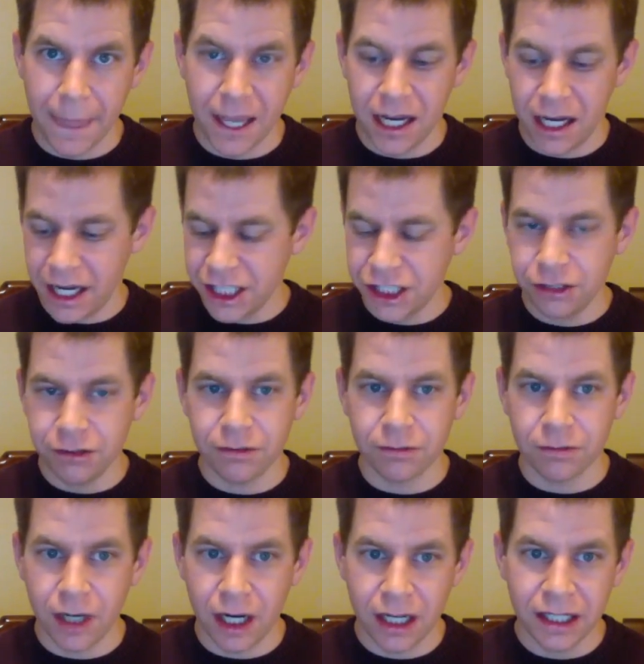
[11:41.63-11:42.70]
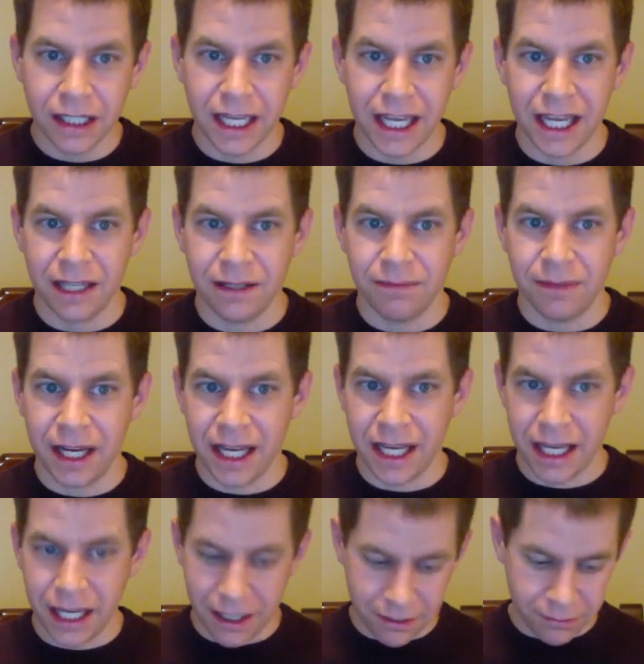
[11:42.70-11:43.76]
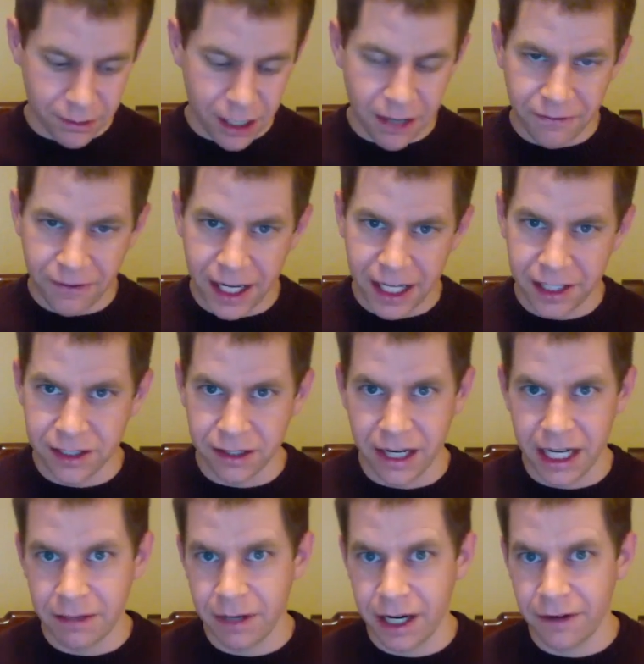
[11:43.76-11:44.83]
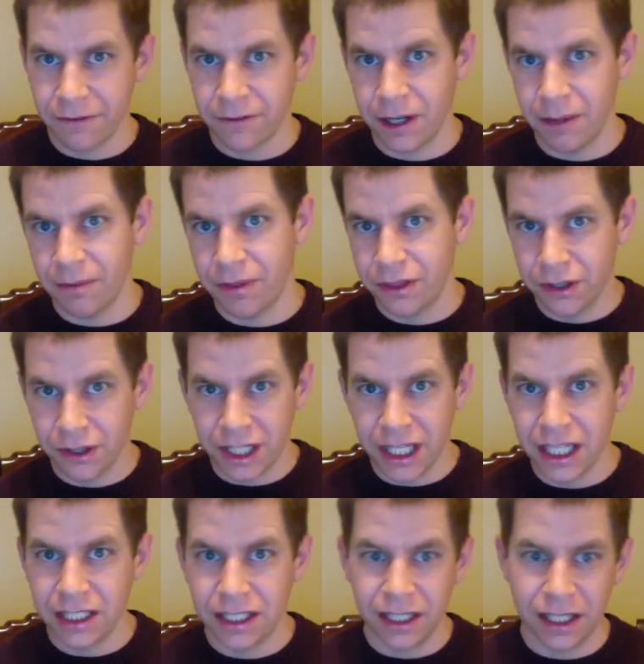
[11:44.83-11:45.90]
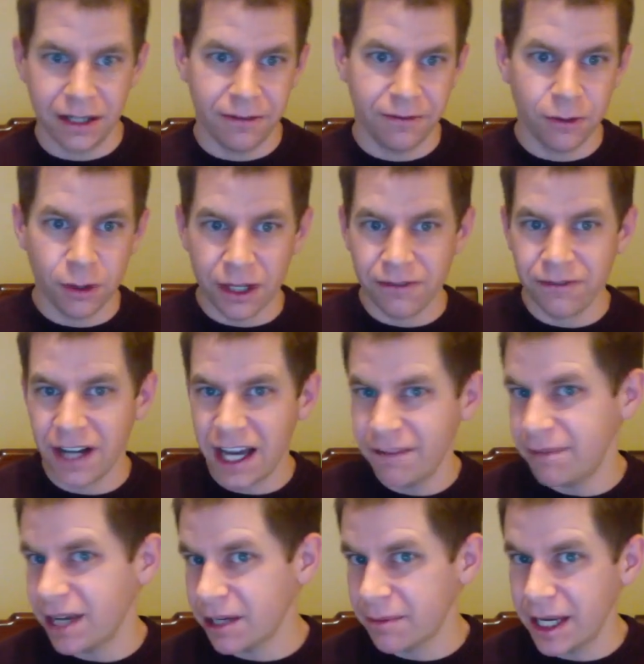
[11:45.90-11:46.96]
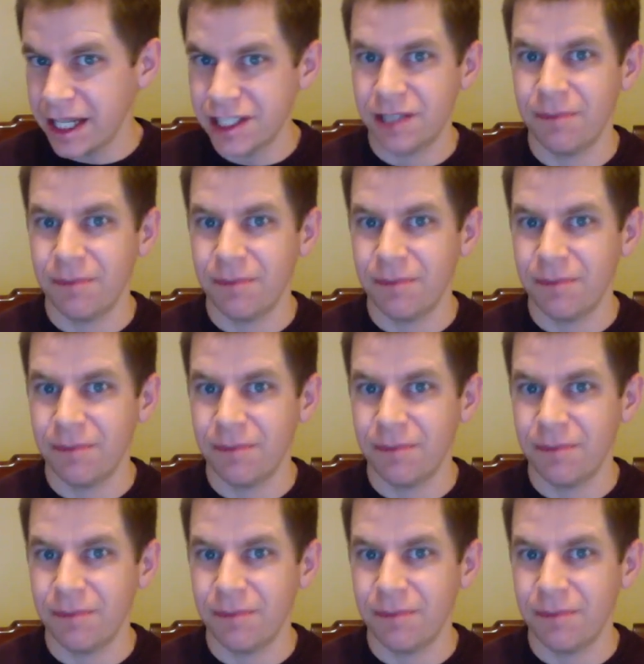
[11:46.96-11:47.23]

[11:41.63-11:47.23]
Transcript: I shoot in RAW, and my RAW files are anywhere from 30 to 45 megabytes,